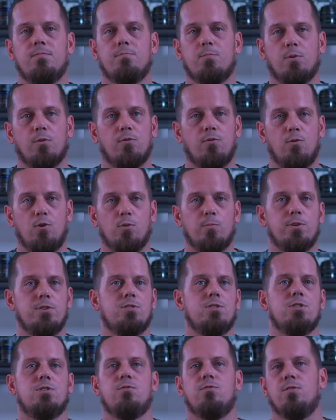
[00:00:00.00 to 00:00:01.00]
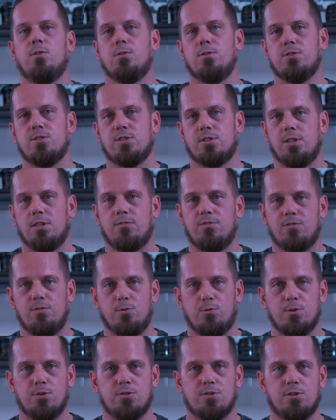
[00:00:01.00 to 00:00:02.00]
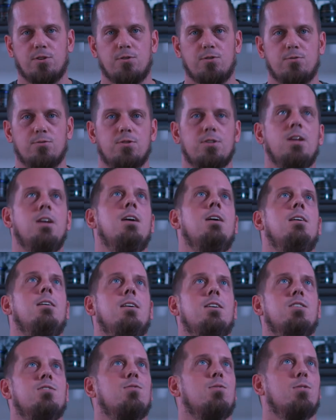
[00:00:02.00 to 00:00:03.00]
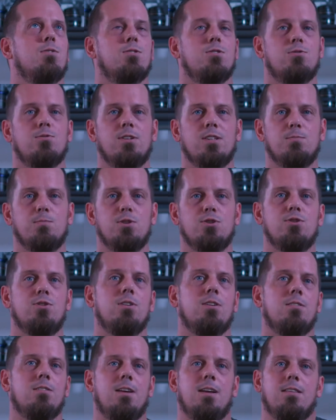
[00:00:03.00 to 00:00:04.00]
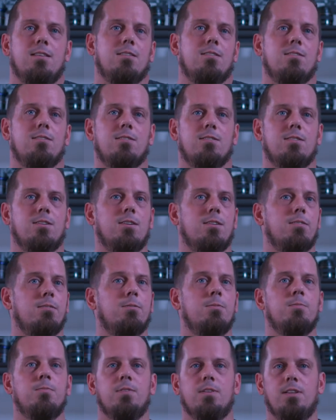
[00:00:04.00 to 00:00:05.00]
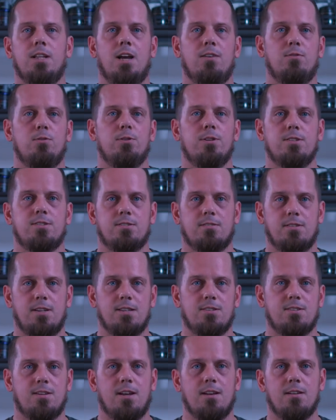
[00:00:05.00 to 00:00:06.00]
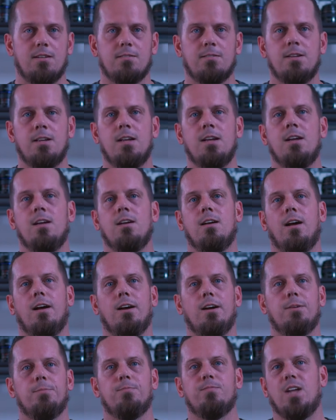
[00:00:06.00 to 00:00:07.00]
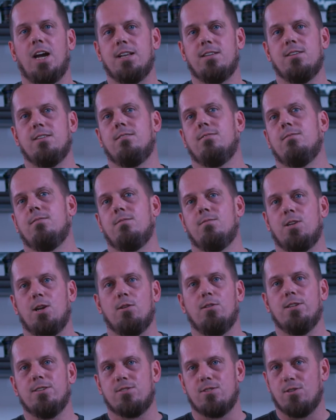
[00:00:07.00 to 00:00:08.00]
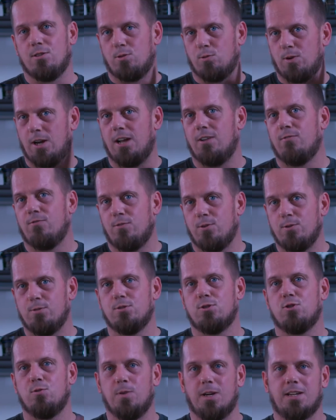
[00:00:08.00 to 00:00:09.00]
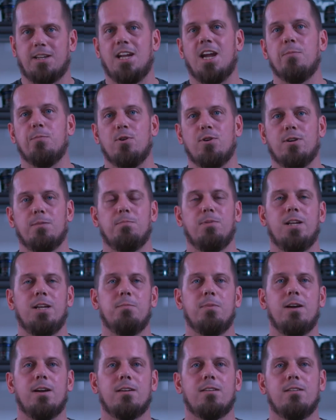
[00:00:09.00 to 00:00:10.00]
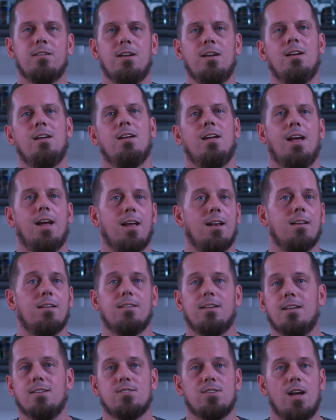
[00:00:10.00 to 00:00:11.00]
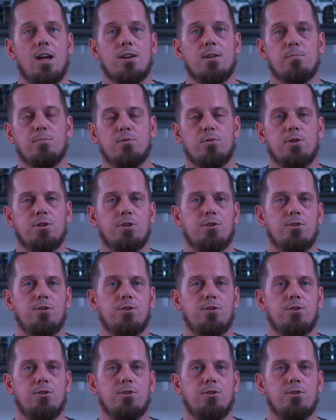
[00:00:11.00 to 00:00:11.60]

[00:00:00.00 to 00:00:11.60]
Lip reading: performance as far as self noise goes, as far as the transmission and the level it's getting. I did, you know, listen through headphones through my camera on a playback, and it sounded pretty